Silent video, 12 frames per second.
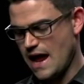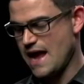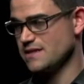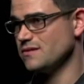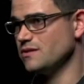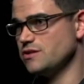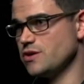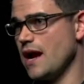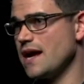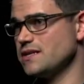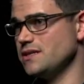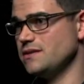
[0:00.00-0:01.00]
Excellent
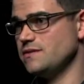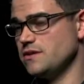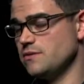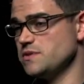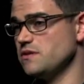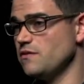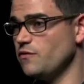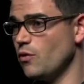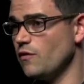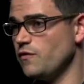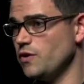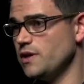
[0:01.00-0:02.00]
traction in terms of the
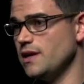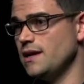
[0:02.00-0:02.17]
forefoot